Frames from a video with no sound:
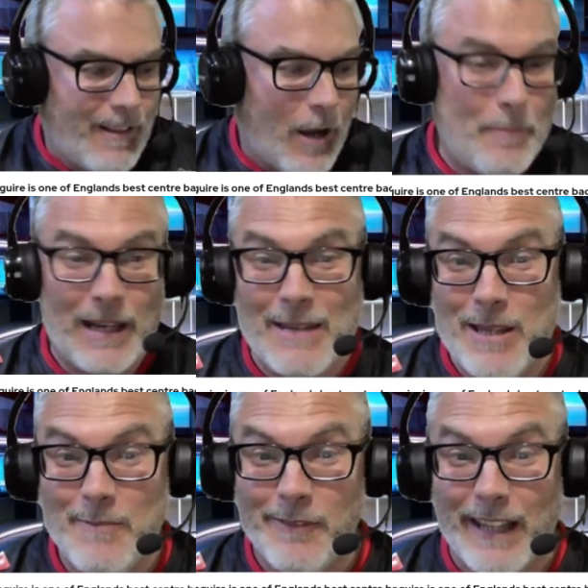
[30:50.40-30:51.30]
I blame
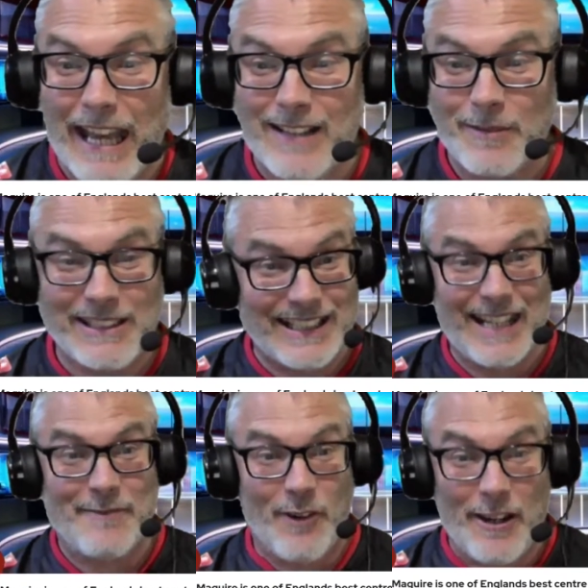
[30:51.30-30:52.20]
him for that because he's
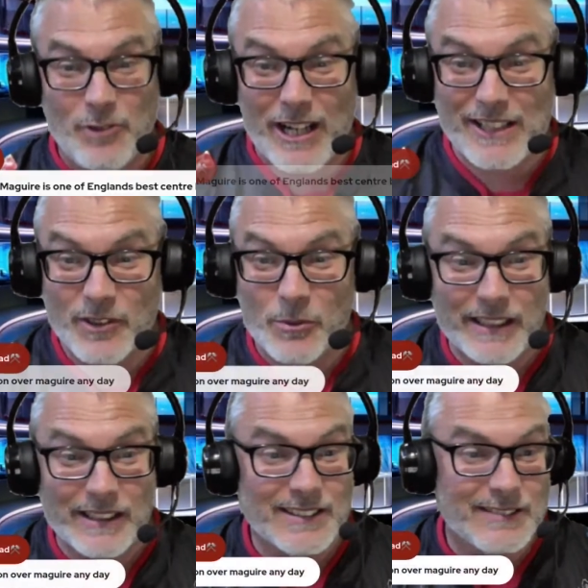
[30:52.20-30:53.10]
had five transfer
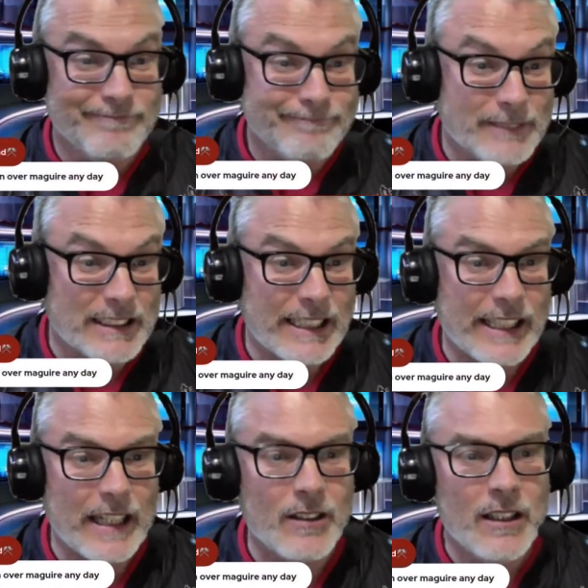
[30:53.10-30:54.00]
windows. But there you
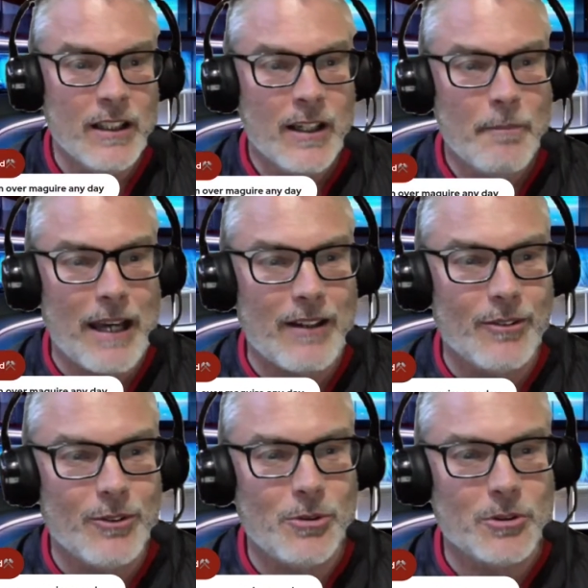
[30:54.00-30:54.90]
go.
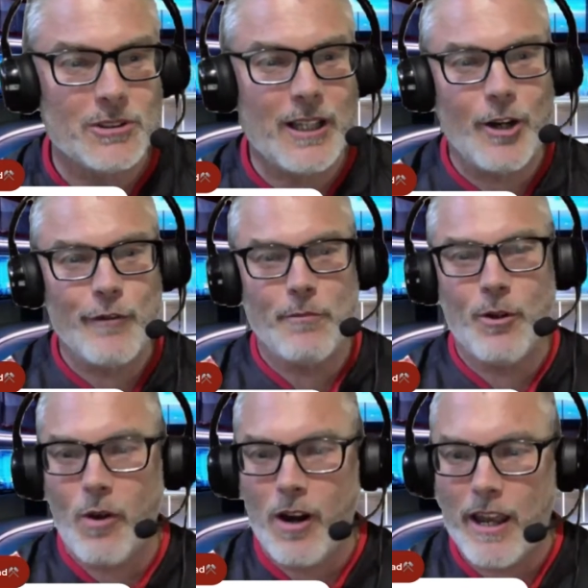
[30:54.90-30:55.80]
Ballon Dawson over
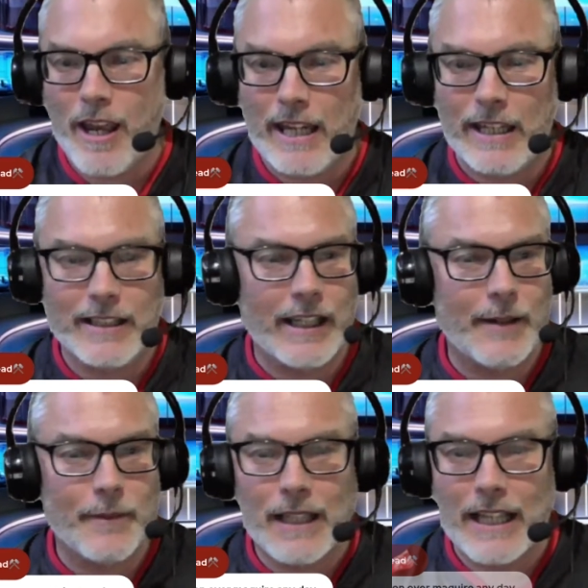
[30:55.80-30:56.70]
Maguire any day.
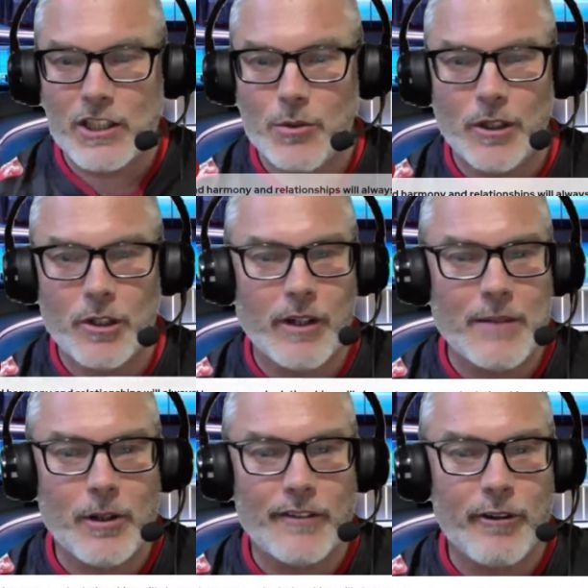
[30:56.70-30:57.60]
I'm glad you agree,
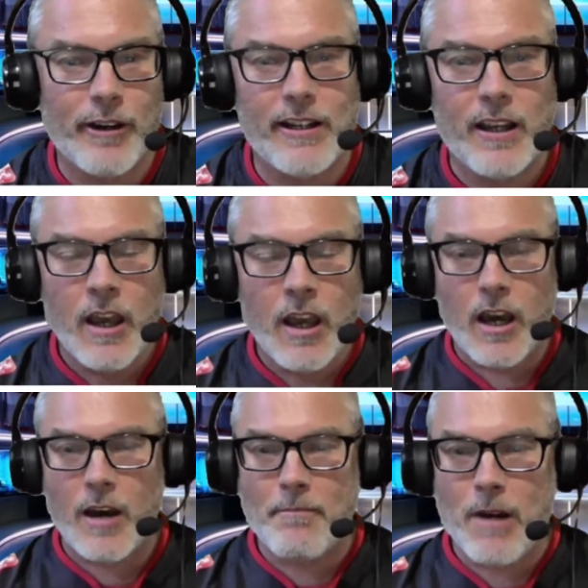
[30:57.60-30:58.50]
my friend.
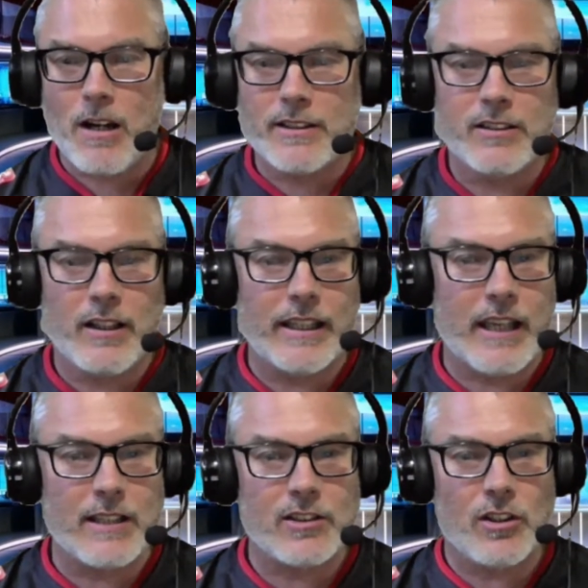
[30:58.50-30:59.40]
Um, Mark says, I
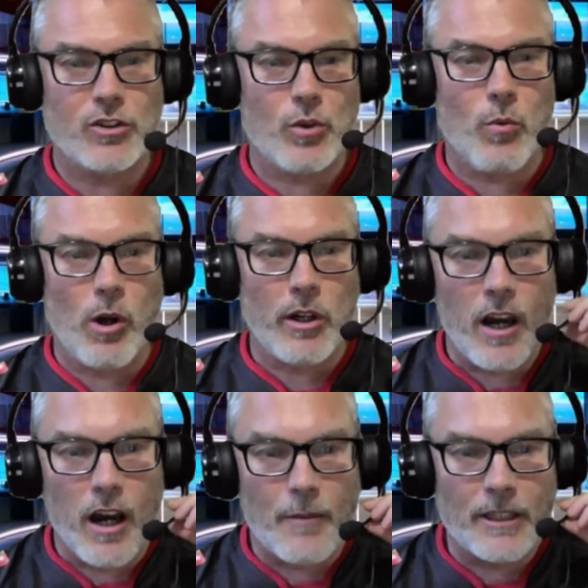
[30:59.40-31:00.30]
guess squad
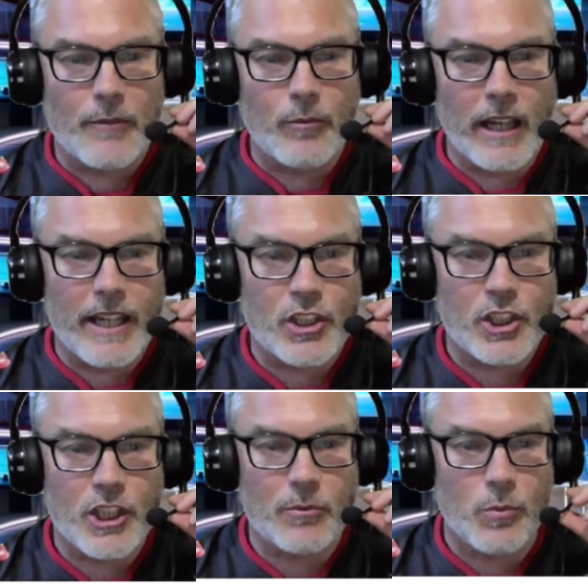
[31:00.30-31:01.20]
harmony and
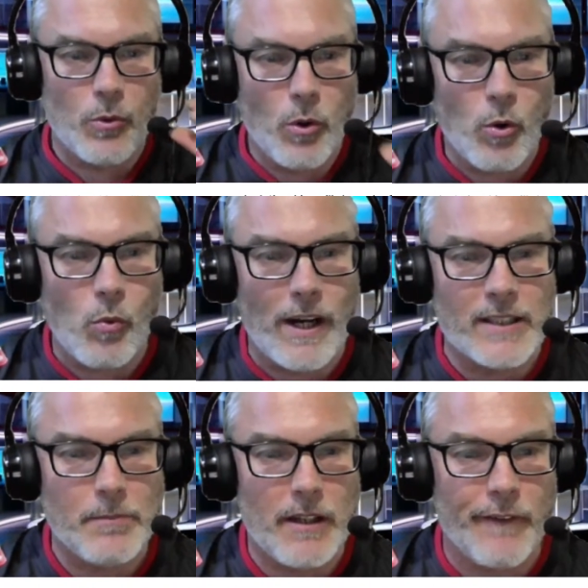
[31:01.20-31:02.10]
relationships will always
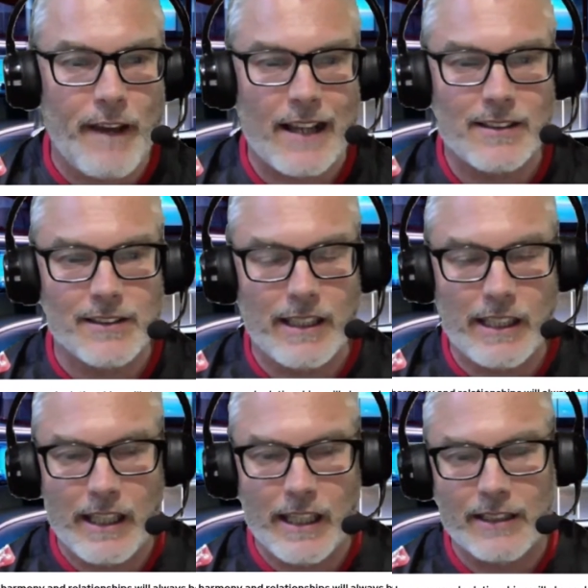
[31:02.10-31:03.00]
be factors
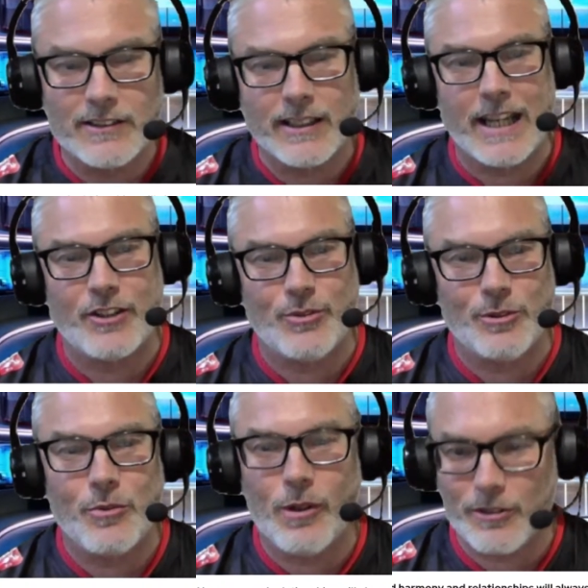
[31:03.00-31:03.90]
in international
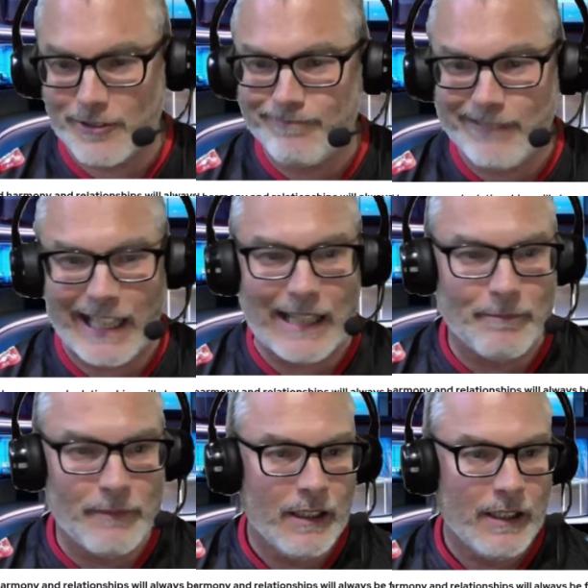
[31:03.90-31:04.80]
squads. Yeah,
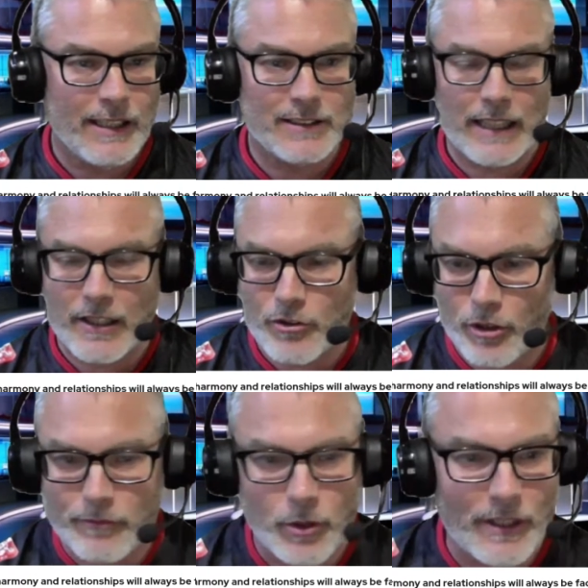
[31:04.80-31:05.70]
isn't that the
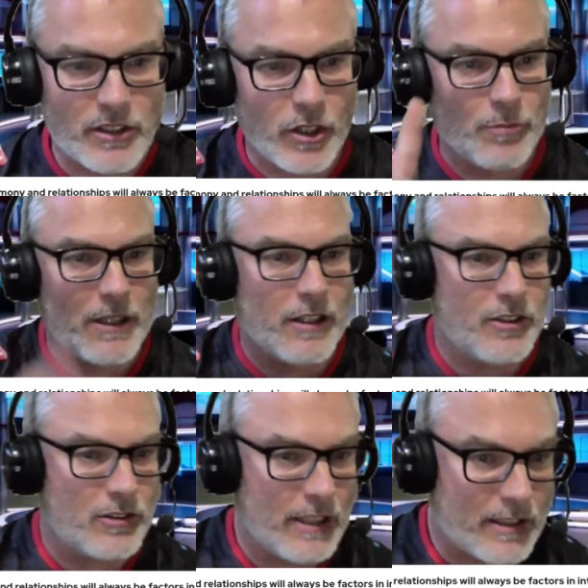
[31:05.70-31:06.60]
truth? Do excuse me. I
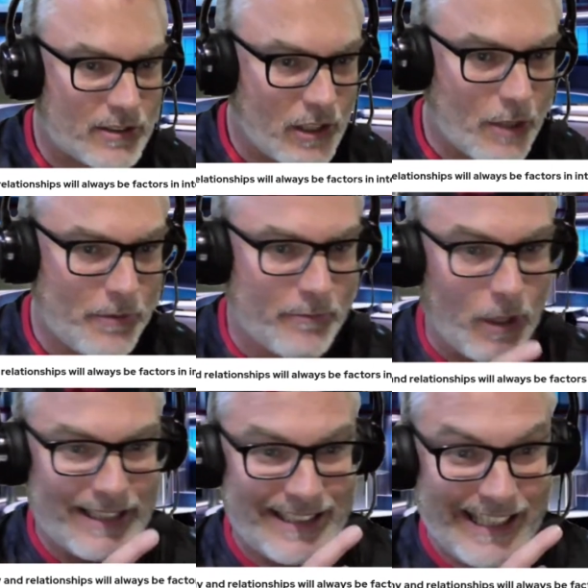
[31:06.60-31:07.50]
just need a slurp of
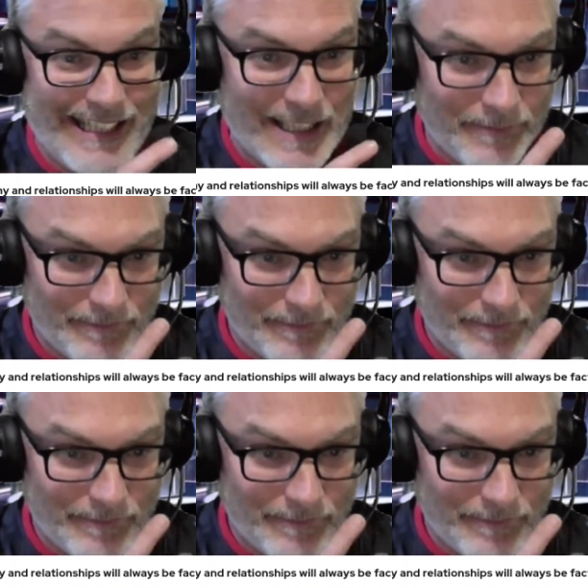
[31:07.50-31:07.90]
my tea.